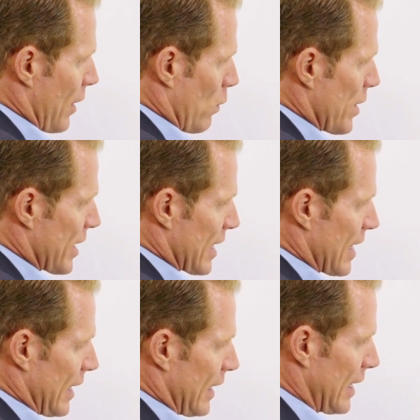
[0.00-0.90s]
that we can
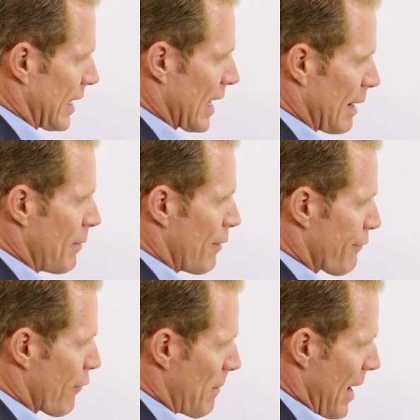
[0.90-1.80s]
get income
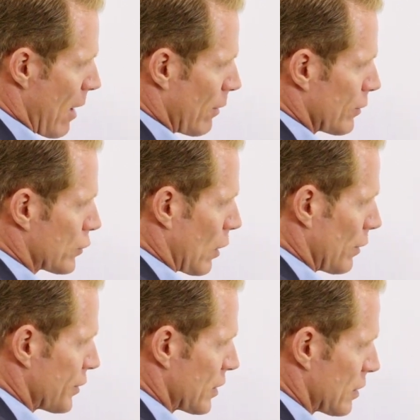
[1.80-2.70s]
from our
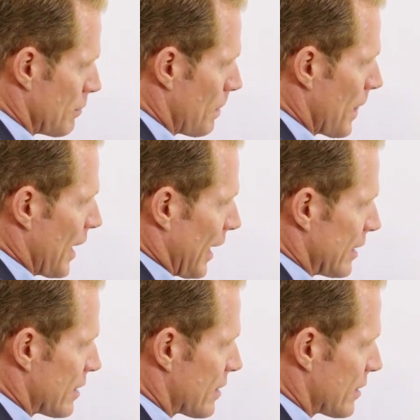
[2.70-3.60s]
solar system
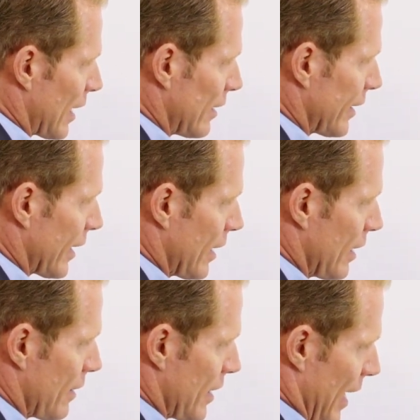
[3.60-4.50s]
is selling
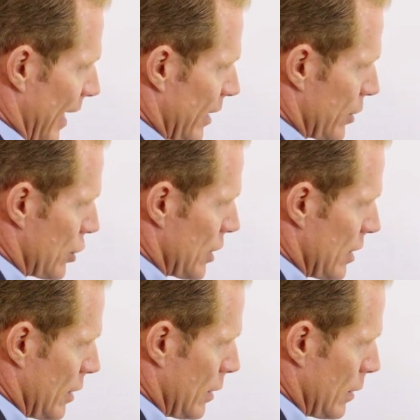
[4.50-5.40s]
the
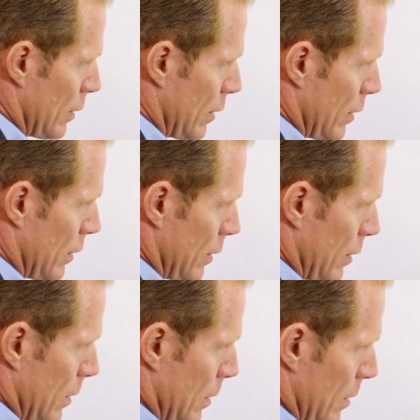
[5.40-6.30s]
energy,
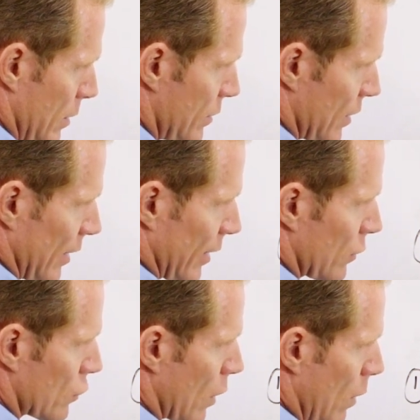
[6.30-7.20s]

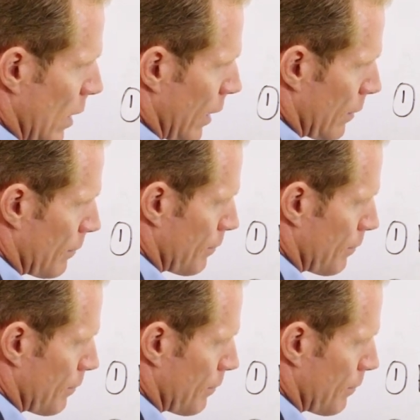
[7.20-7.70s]
selling solar